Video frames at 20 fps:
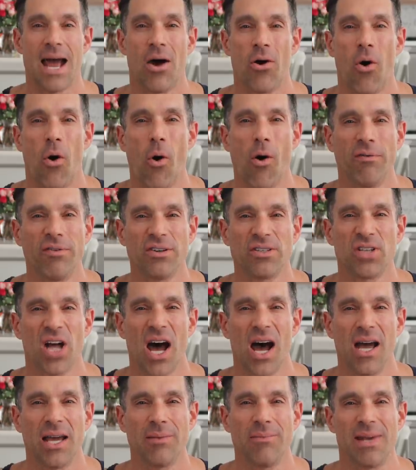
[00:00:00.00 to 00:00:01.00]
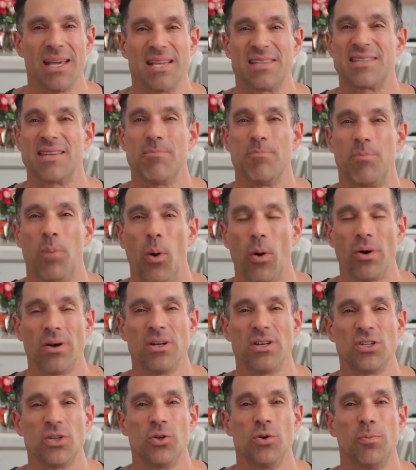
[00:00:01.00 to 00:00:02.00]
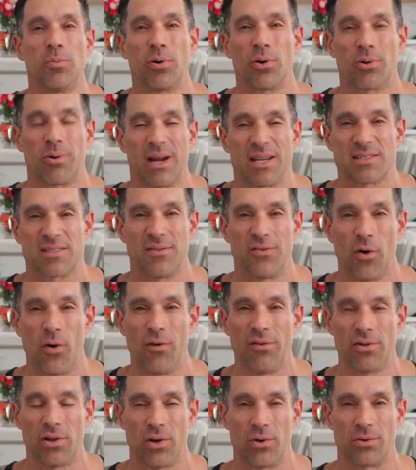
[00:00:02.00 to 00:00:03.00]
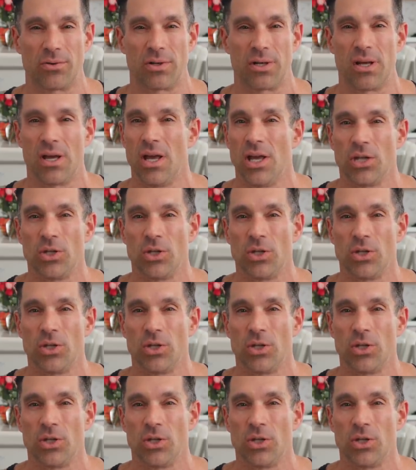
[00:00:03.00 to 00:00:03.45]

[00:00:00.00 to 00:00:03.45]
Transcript: Now, over time, it's important to progressive overload.